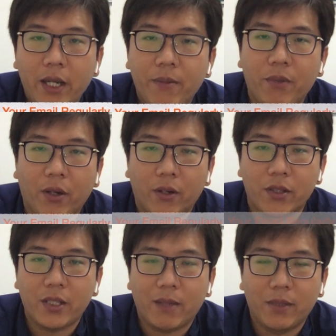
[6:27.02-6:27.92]

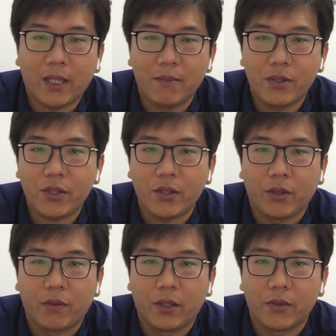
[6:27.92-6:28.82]
because sometimes you
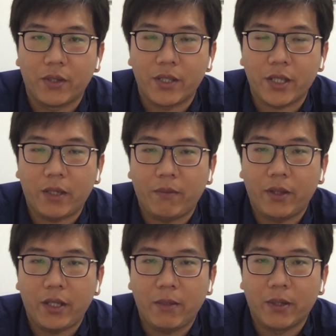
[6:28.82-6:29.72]
will receive
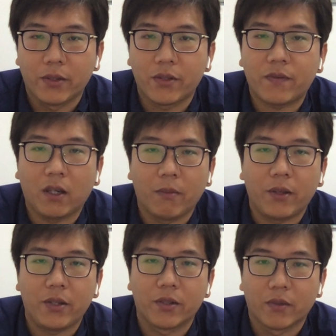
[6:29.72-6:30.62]
the emails from the
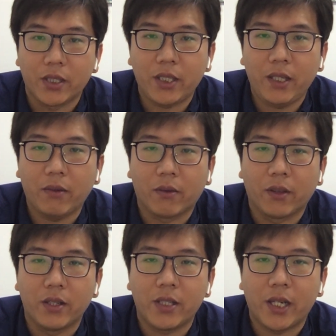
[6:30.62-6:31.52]
university or
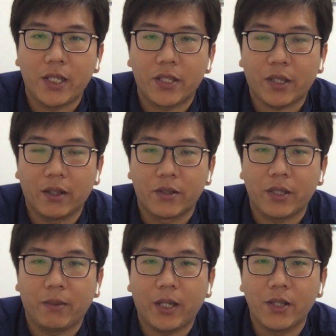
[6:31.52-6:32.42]
the Chinese
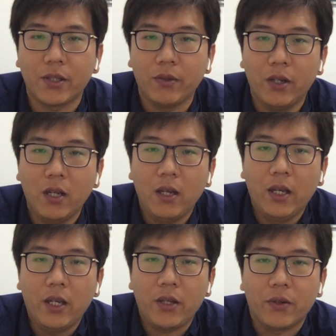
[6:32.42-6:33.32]
Scholarship Council.
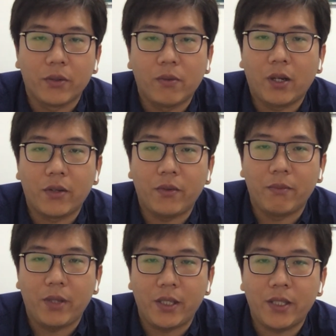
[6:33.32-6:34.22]
You don't want to
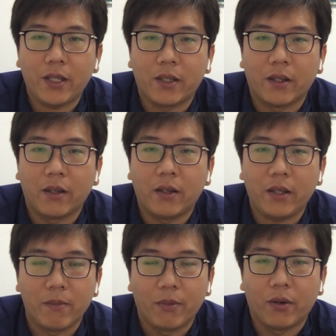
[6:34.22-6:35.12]
miss
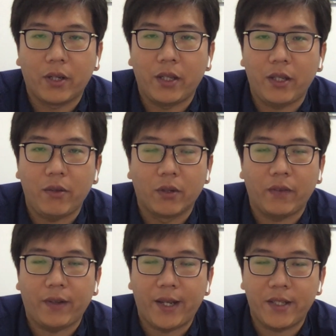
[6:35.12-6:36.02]
important
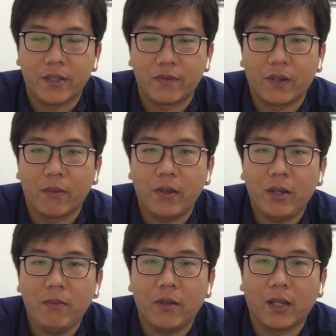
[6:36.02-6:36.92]
notifications from
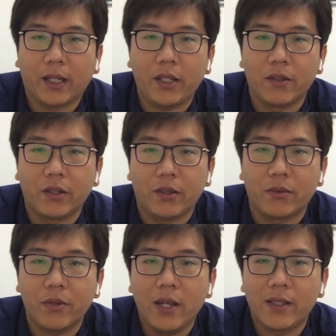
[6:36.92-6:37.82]
them, like
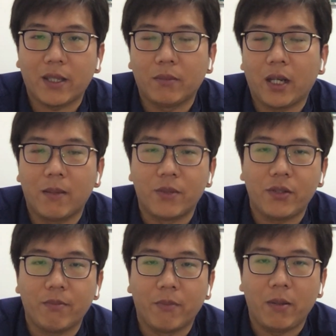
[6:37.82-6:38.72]
sometimes
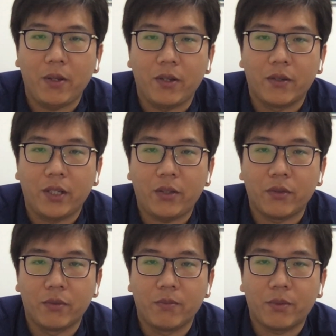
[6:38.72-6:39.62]
maybe you need
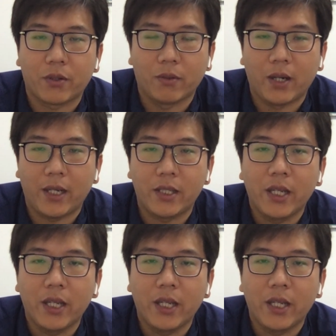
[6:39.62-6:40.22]
to provide